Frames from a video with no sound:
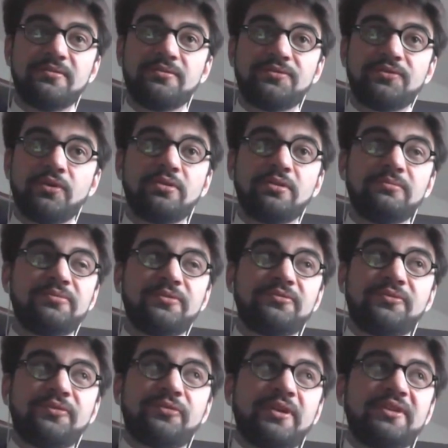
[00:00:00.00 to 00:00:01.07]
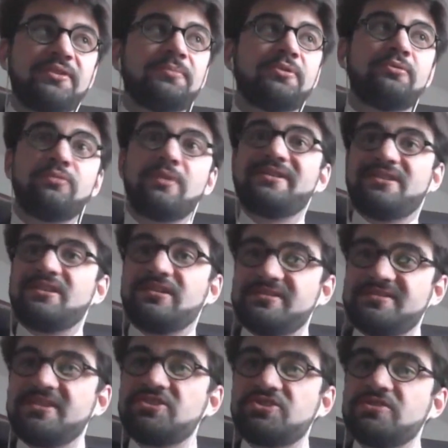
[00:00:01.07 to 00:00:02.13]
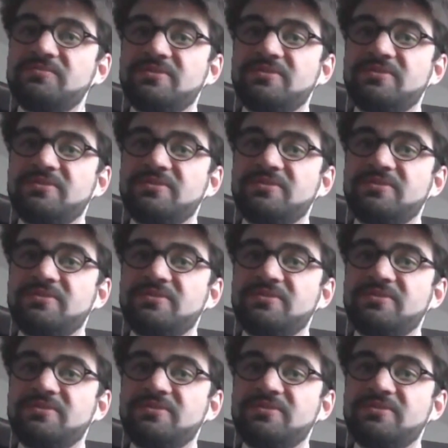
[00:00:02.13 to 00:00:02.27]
so-called, for example, radicalization,